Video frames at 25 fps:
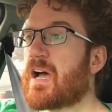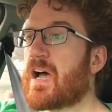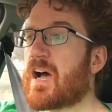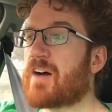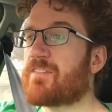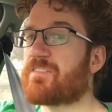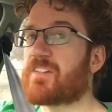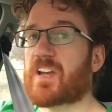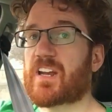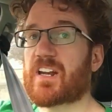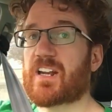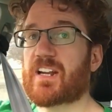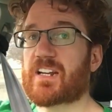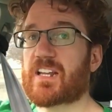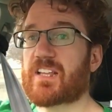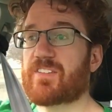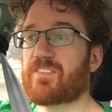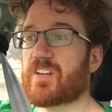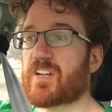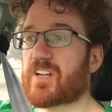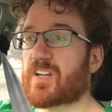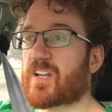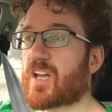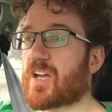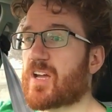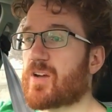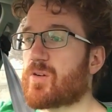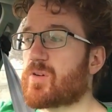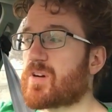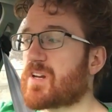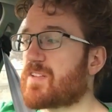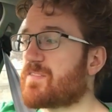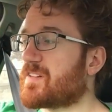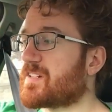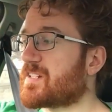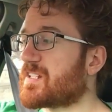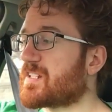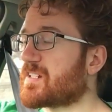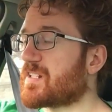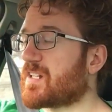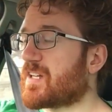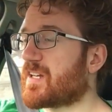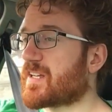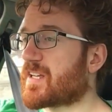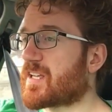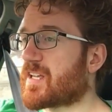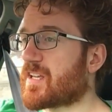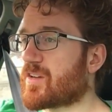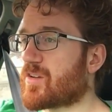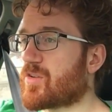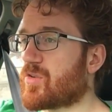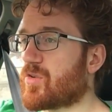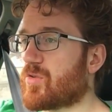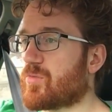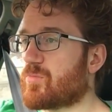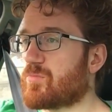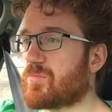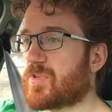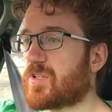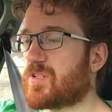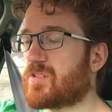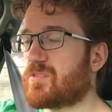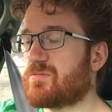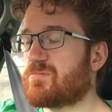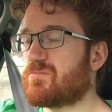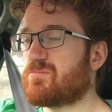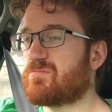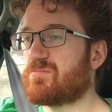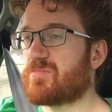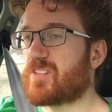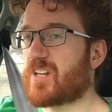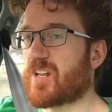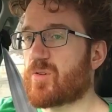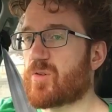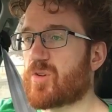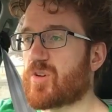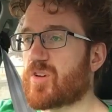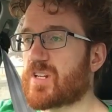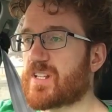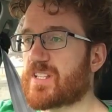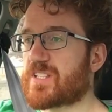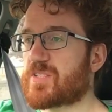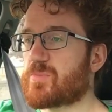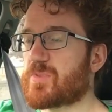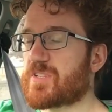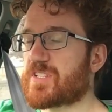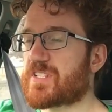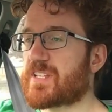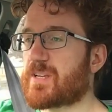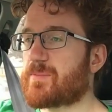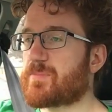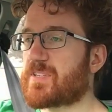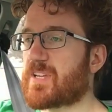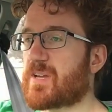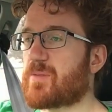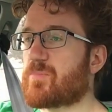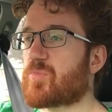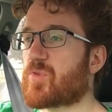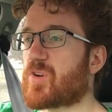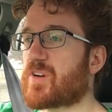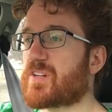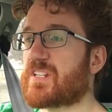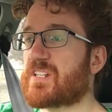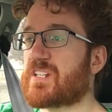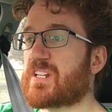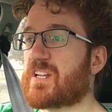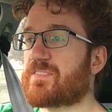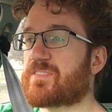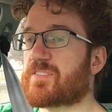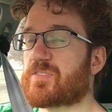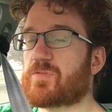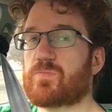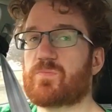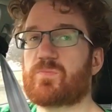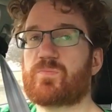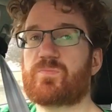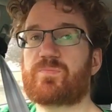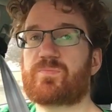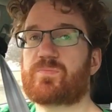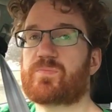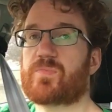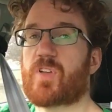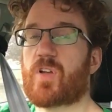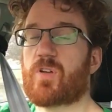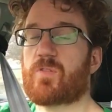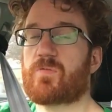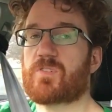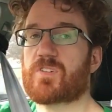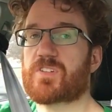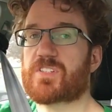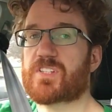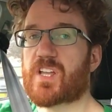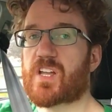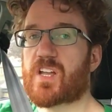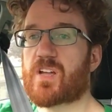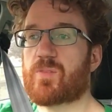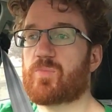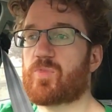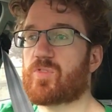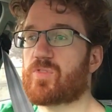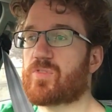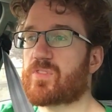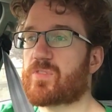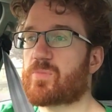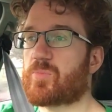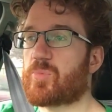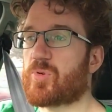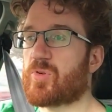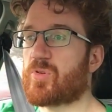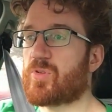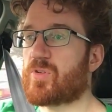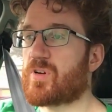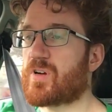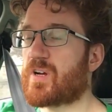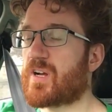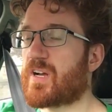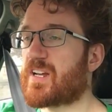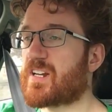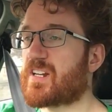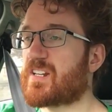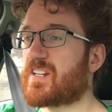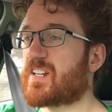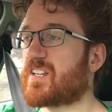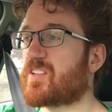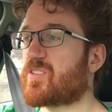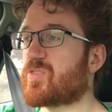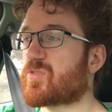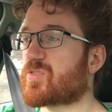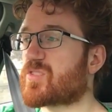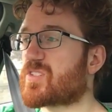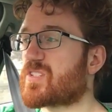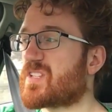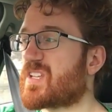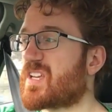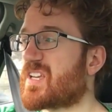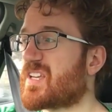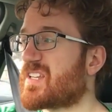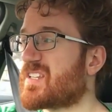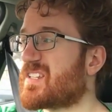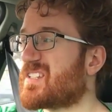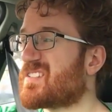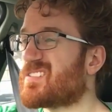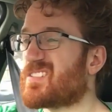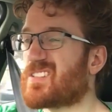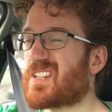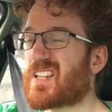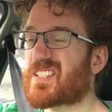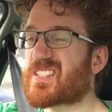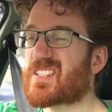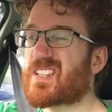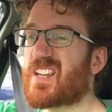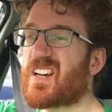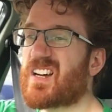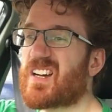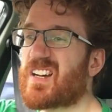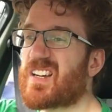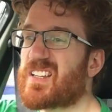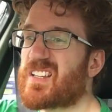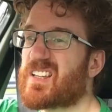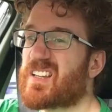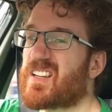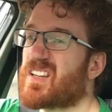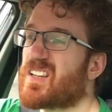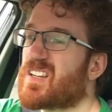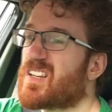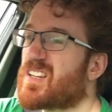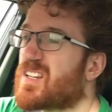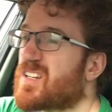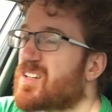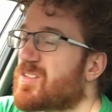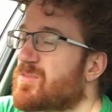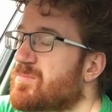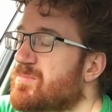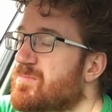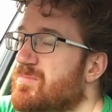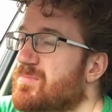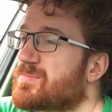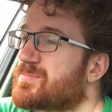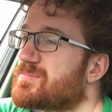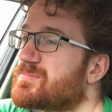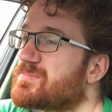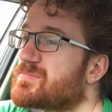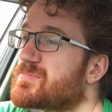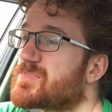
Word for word: I figured I'd give it a go and if I didn't like it come you know early to mid-September I didn't have to go for a second month but I had an induction there last night um,